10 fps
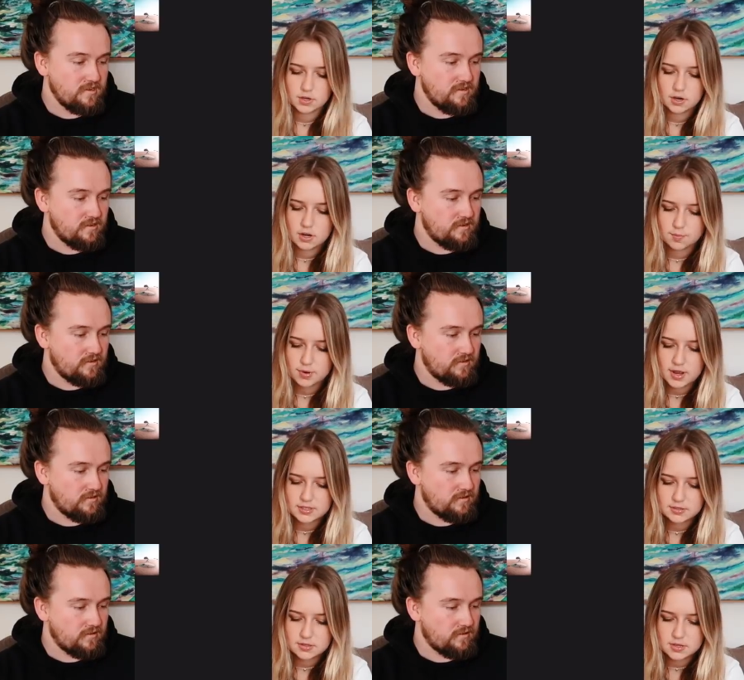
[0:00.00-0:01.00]
Speaker 1: you're gonna
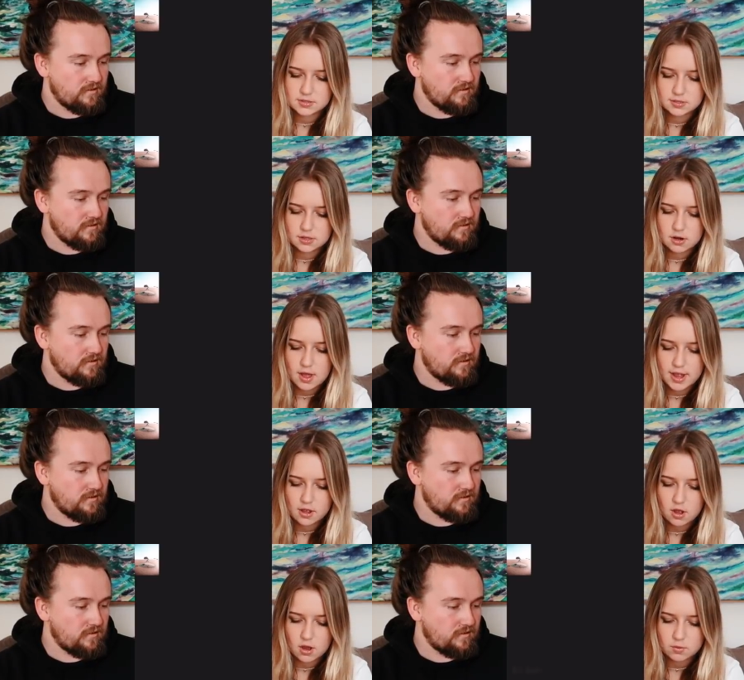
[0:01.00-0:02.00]
press this little
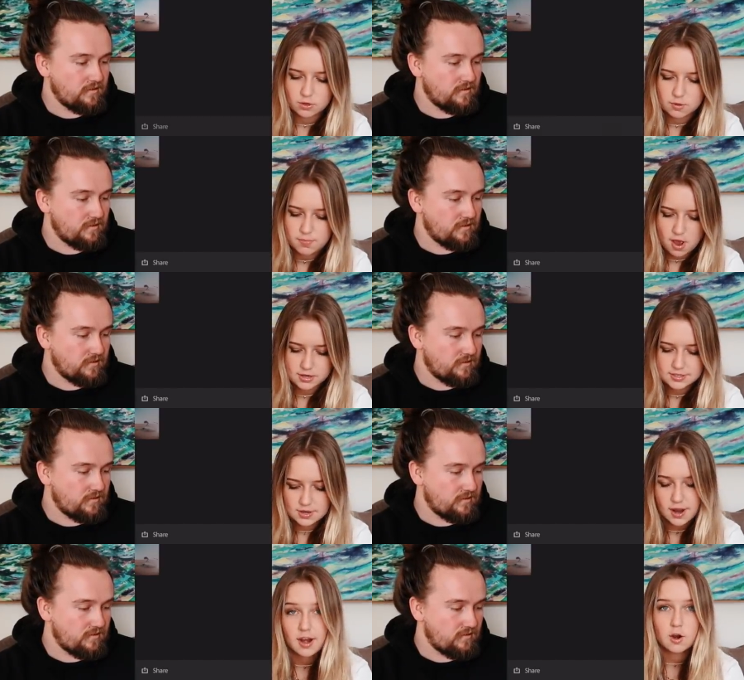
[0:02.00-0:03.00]
icon with a box
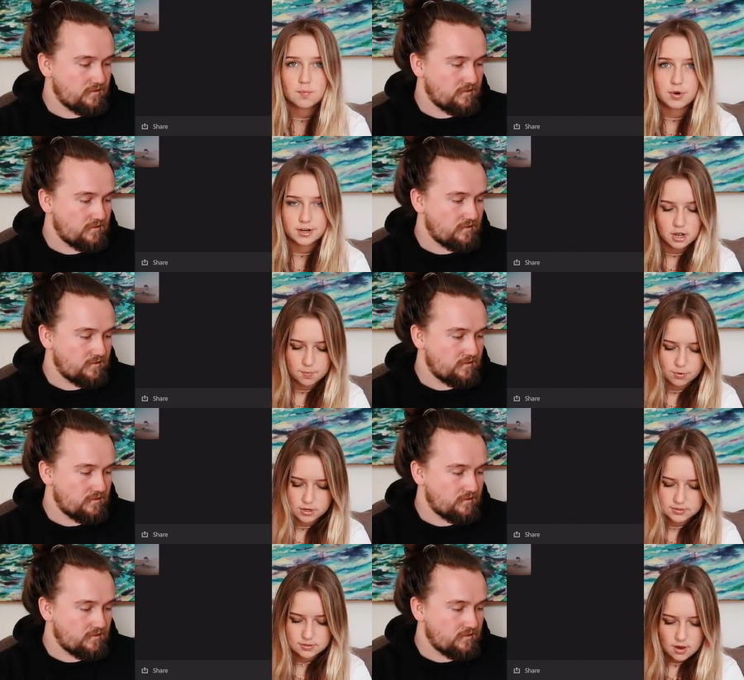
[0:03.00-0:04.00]
and an arrow pointing
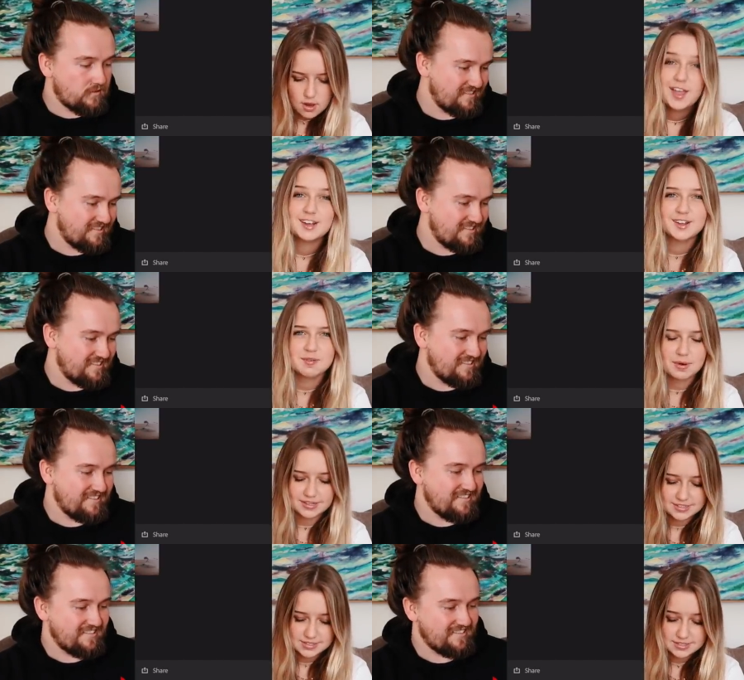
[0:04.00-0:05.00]
upwards. You're gonna
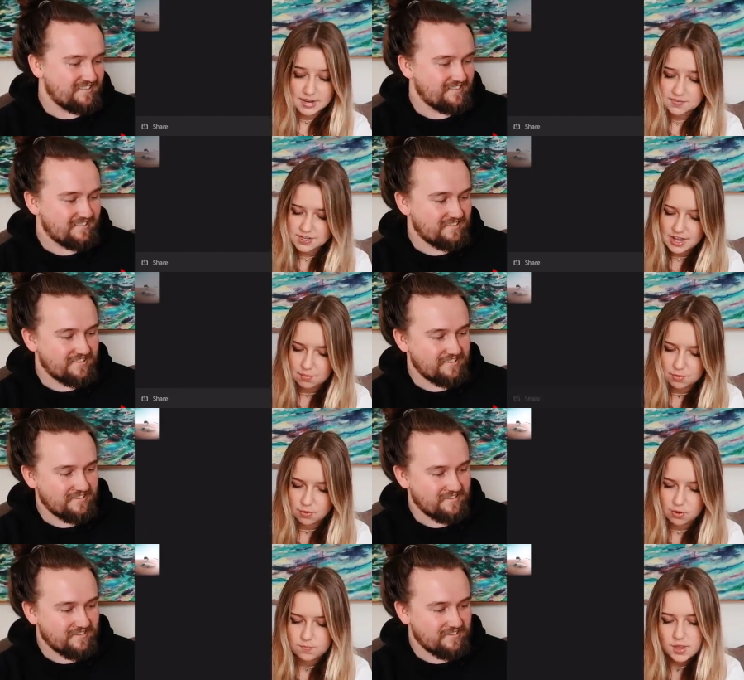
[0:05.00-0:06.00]
press save to camera
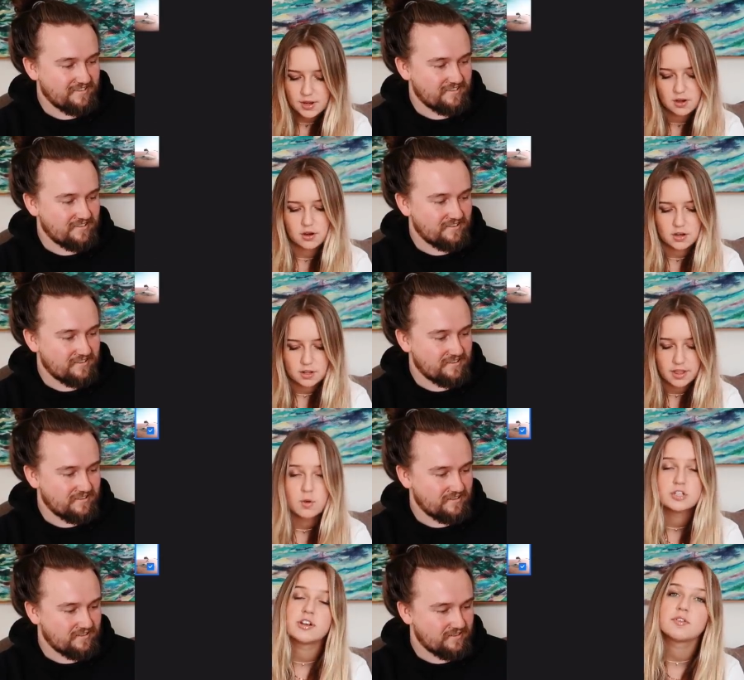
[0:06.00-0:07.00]
roll, and you're gonna
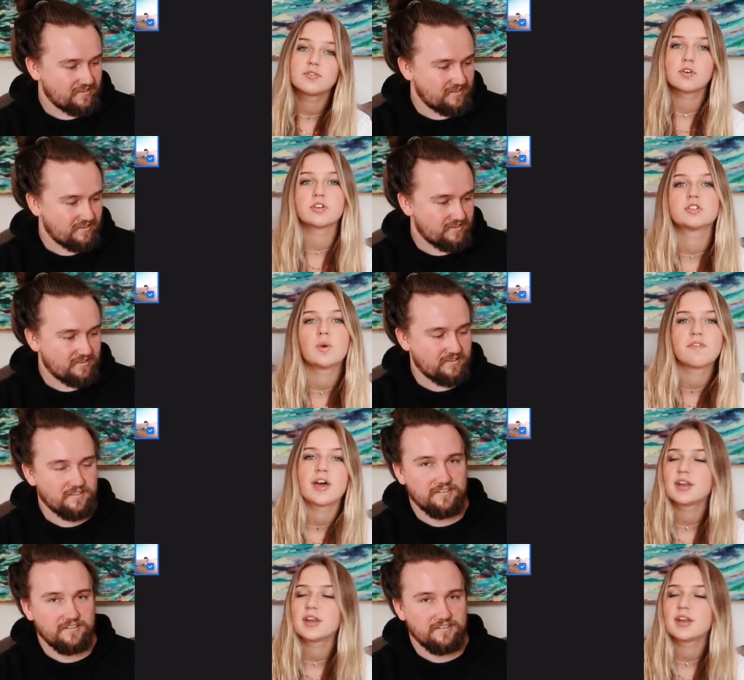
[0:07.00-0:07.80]
click whichever photos you have